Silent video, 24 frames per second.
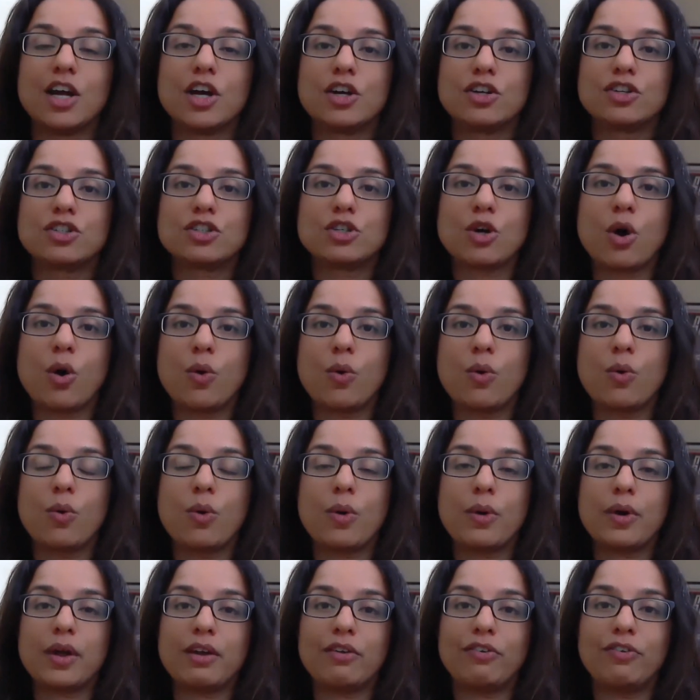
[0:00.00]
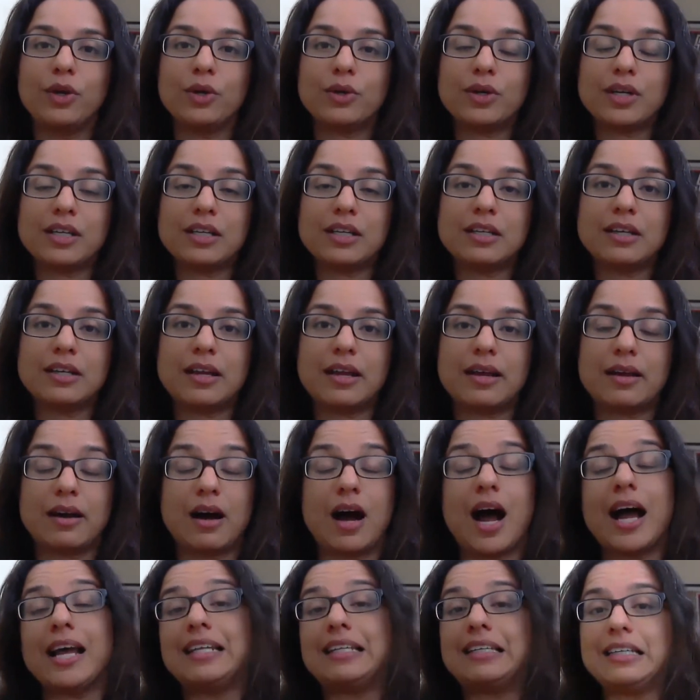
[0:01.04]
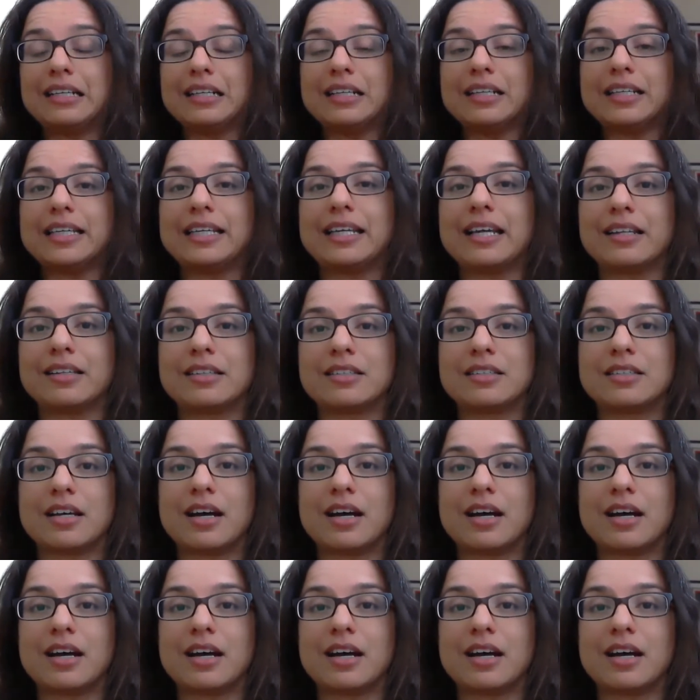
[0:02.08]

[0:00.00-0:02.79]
So if you can ideally get